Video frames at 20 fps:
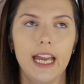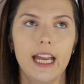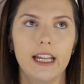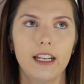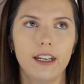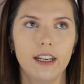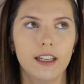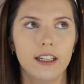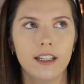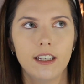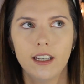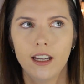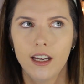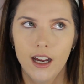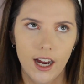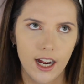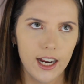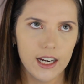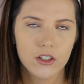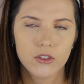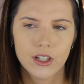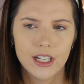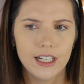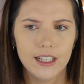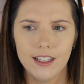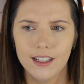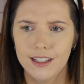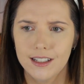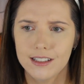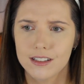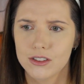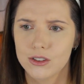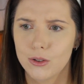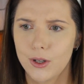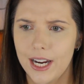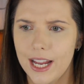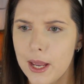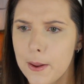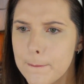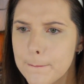and hydrated and it's
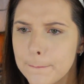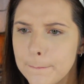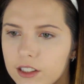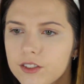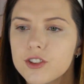great.